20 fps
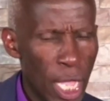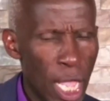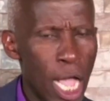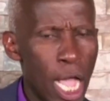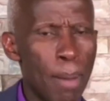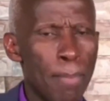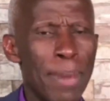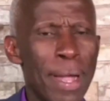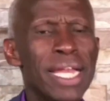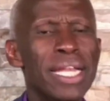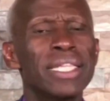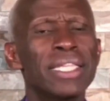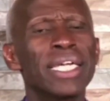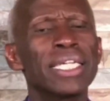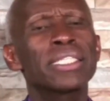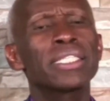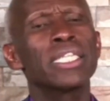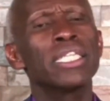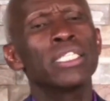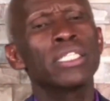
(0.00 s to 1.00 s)
a mind
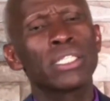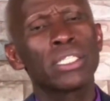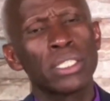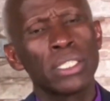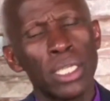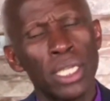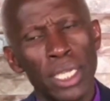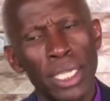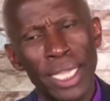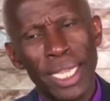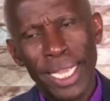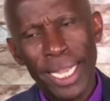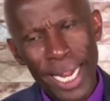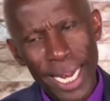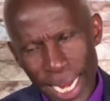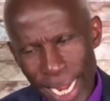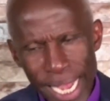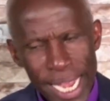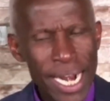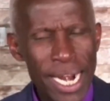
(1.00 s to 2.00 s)
that is
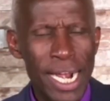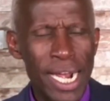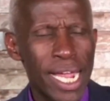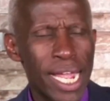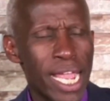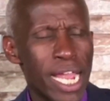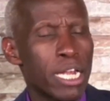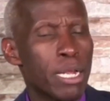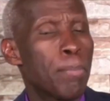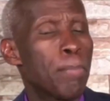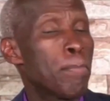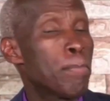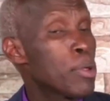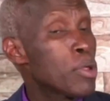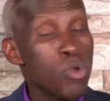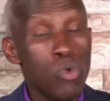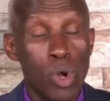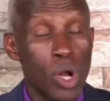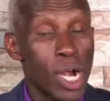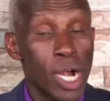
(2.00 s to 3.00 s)
clear and
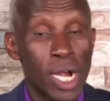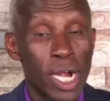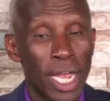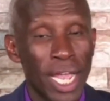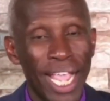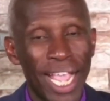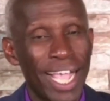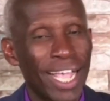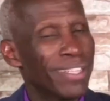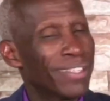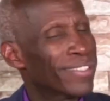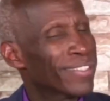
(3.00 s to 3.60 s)
pure, can